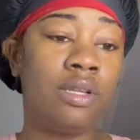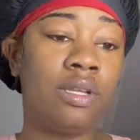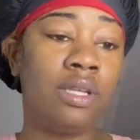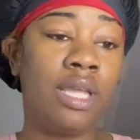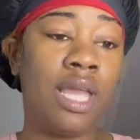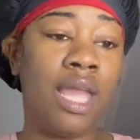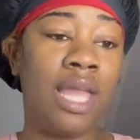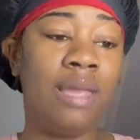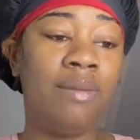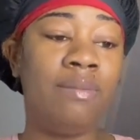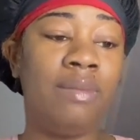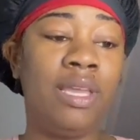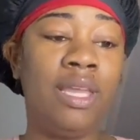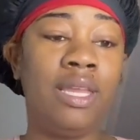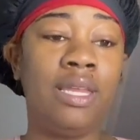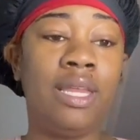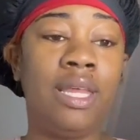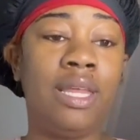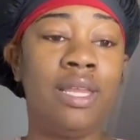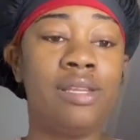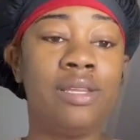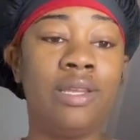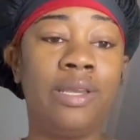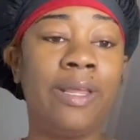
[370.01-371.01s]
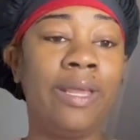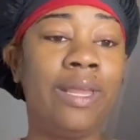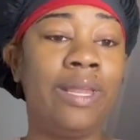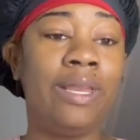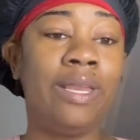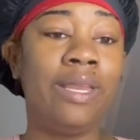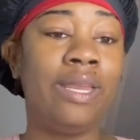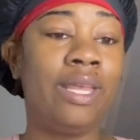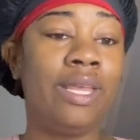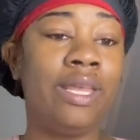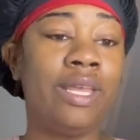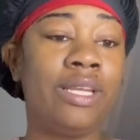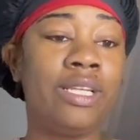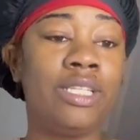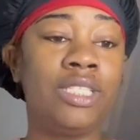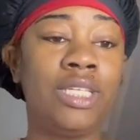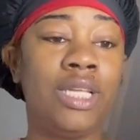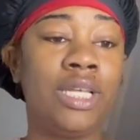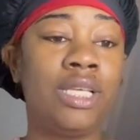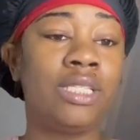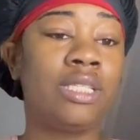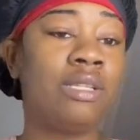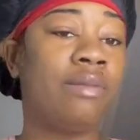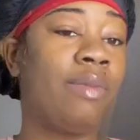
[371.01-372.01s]
Came in that they didn't get the
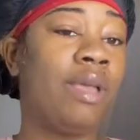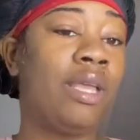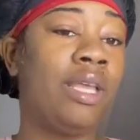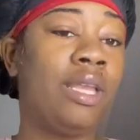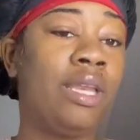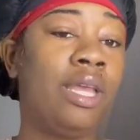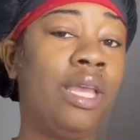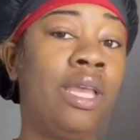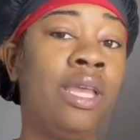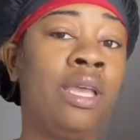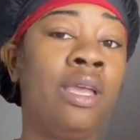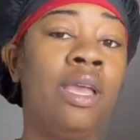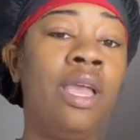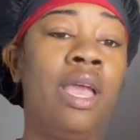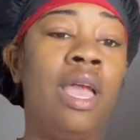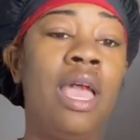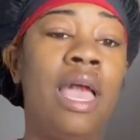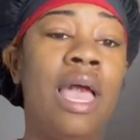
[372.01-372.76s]
chance to make it in.